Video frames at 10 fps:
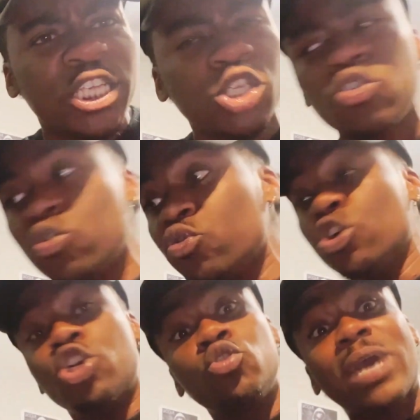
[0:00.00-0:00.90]
Yo, you,
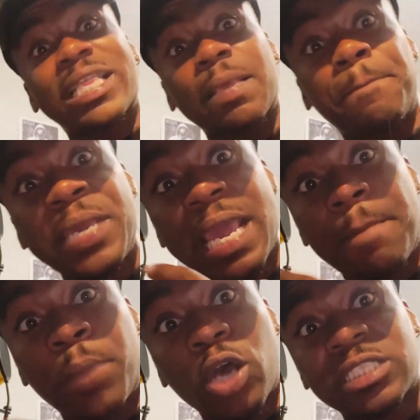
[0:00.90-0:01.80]
you at the big
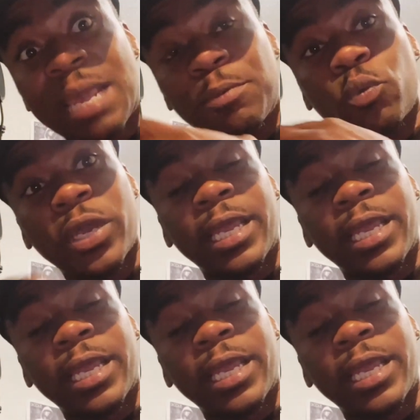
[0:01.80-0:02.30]
boss table with